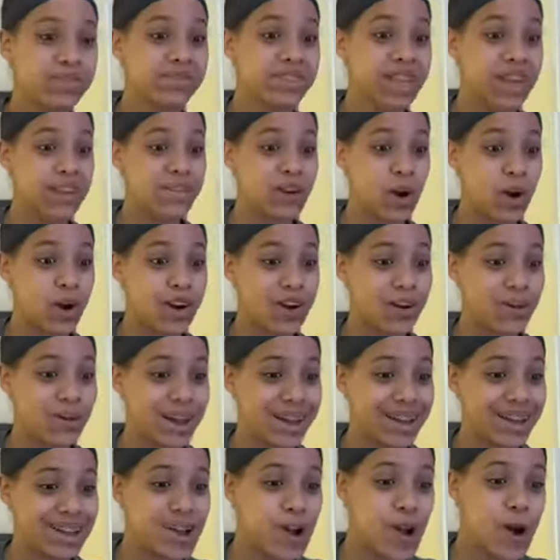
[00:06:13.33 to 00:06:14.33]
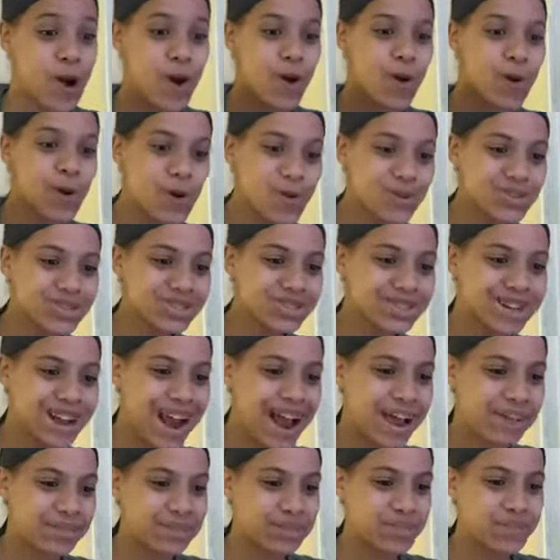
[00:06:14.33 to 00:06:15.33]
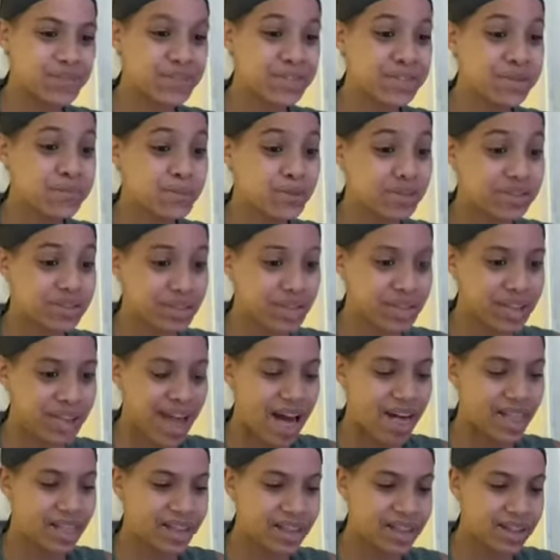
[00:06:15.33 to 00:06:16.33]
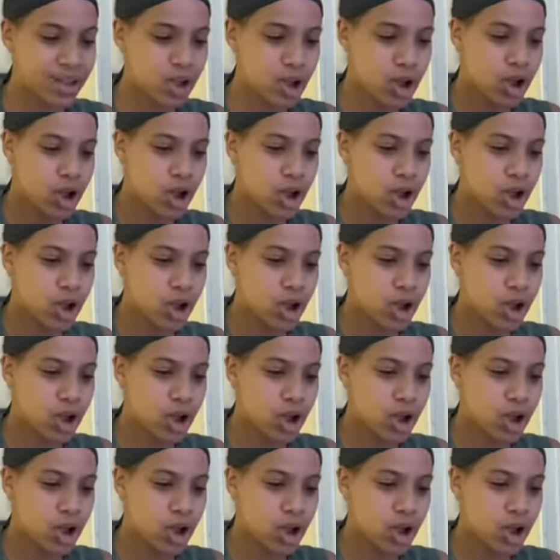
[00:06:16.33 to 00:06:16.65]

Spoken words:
David Arquette, Orange Cassidy versus Priscilla Kelly,